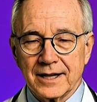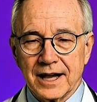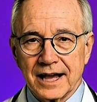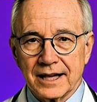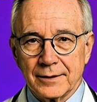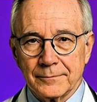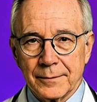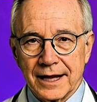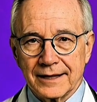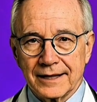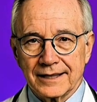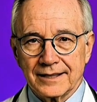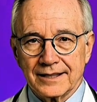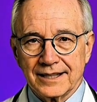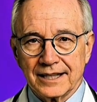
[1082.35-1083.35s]
this
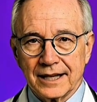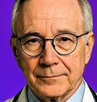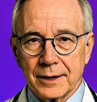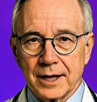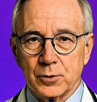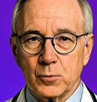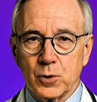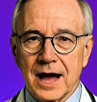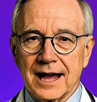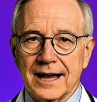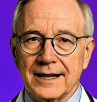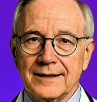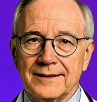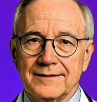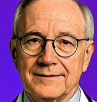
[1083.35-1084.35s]
morning mistake
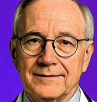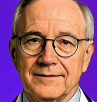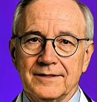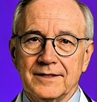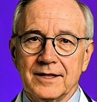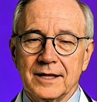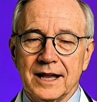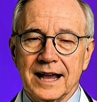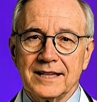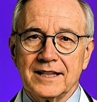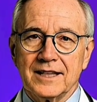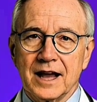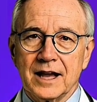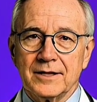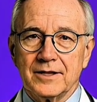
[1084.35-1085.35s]
destroys
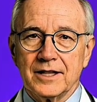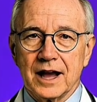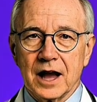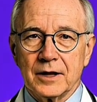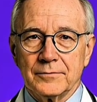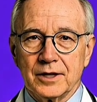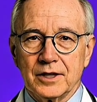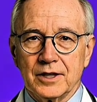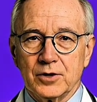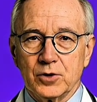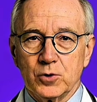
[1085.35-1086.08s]
your muscles.